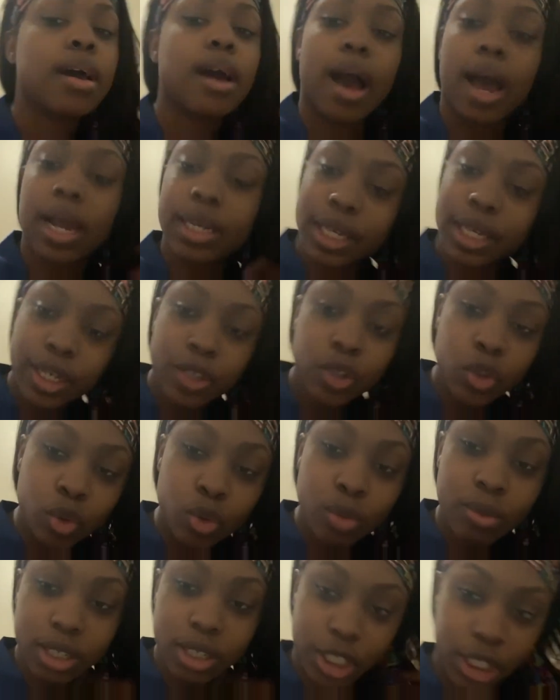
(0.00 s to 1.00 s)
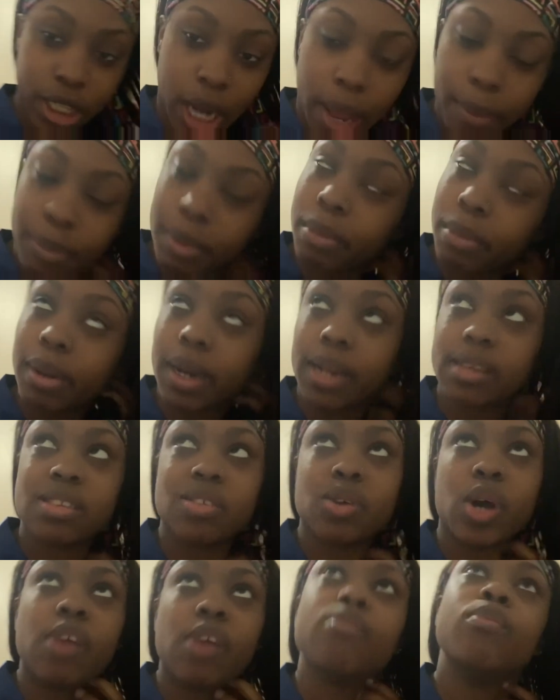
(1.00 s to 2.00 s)
I did do my shopping, but I
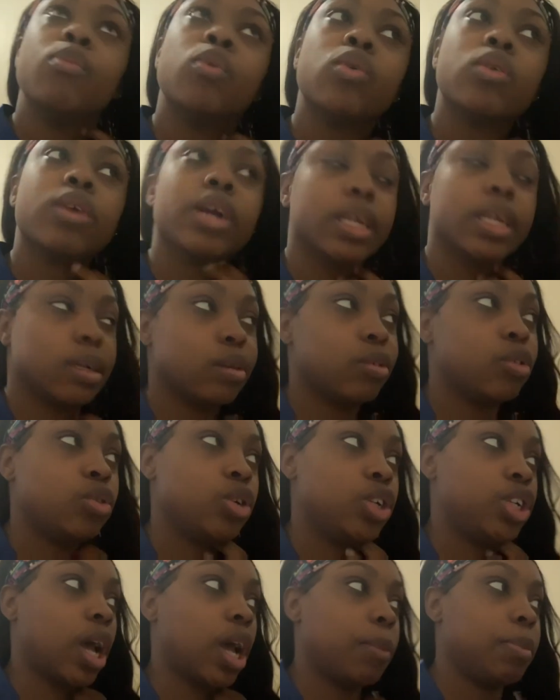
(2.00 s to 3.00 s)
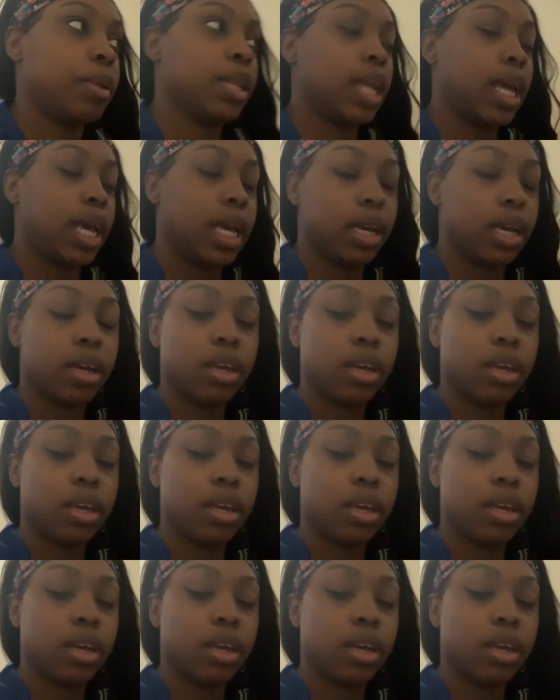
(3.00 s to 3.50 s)
still have more, and I'll do shopping, like,